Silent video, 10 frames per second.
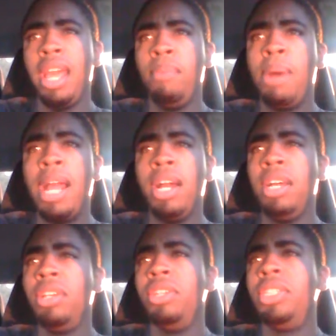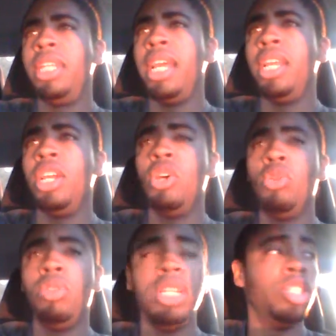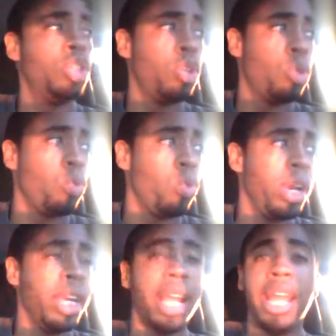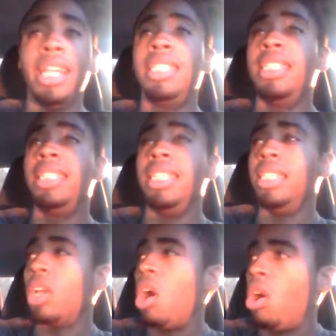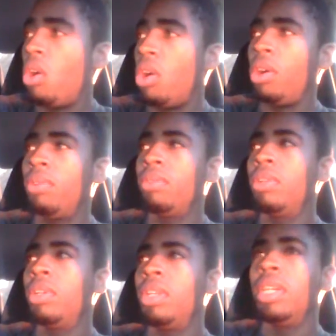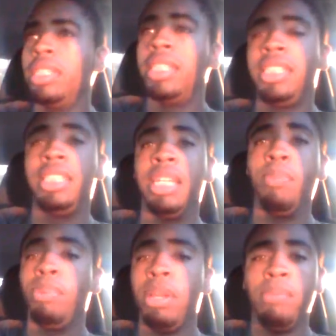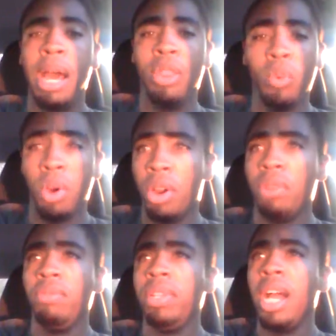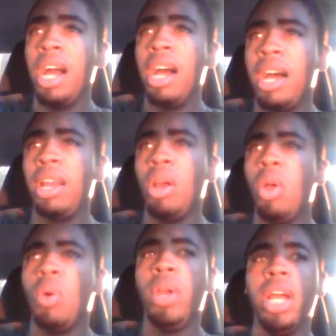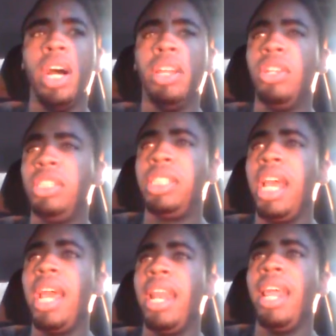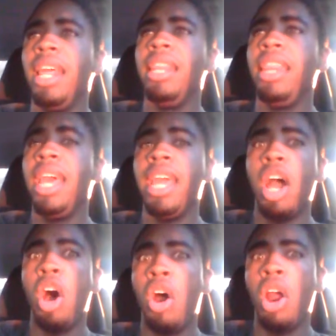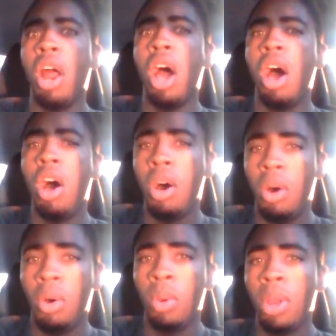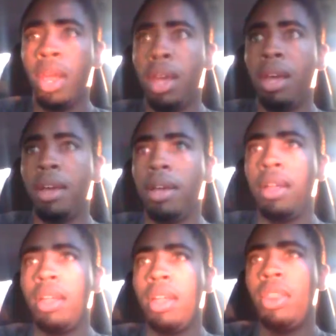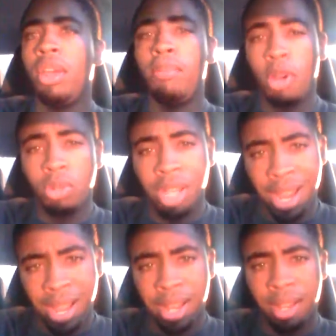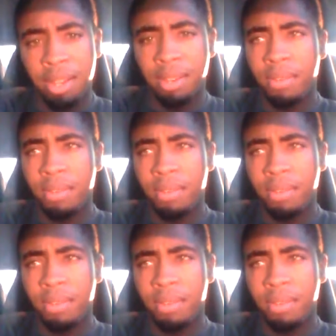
And by understanding who these three entities are, simply by the word of God, we understand that they are all the Most High.